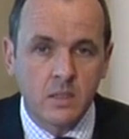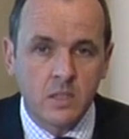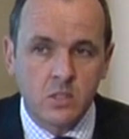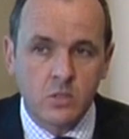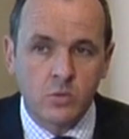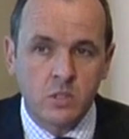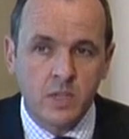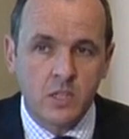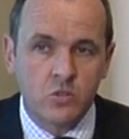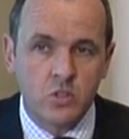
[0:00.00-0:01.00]
this sort of
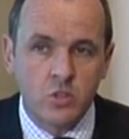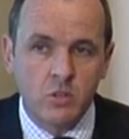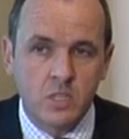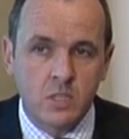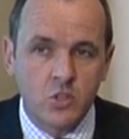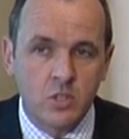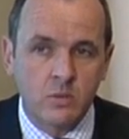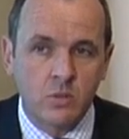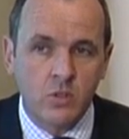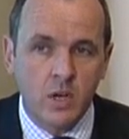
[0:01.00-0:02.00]

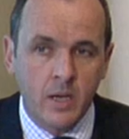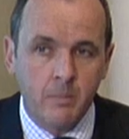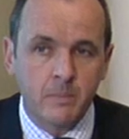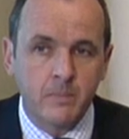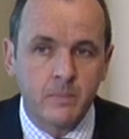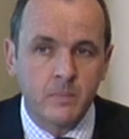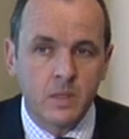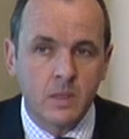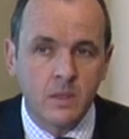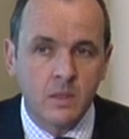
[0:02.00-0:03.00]
extra-jurisdictional crime.
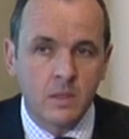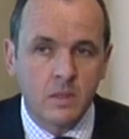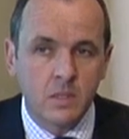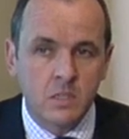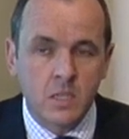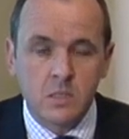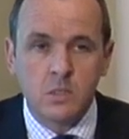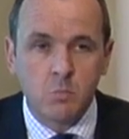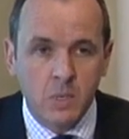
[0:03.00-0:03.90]
This doesn't